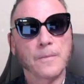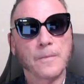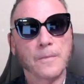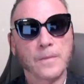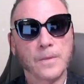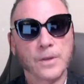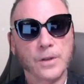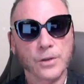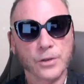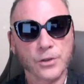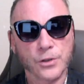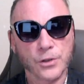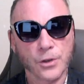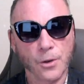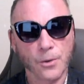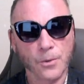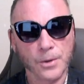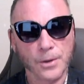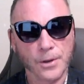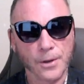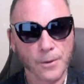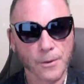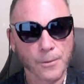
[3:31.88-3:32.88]
to show
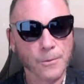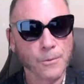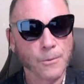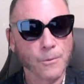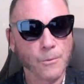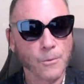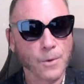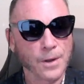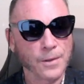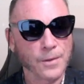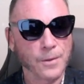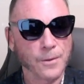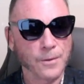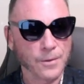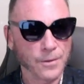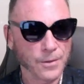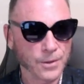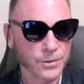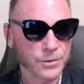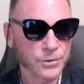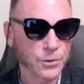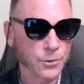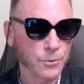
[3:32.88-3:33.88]
you what
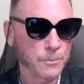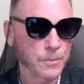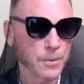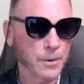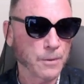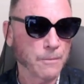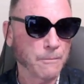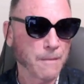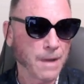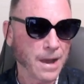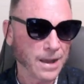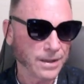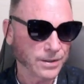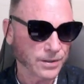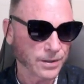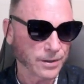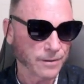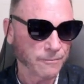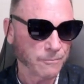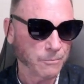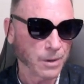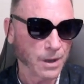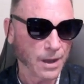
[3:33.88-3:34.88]
the
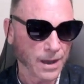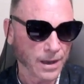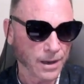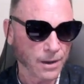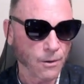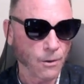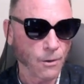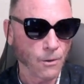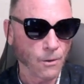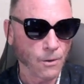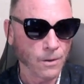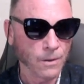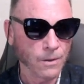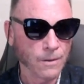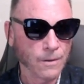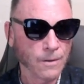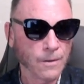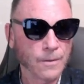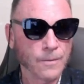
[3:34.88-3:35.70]
supermassive black hole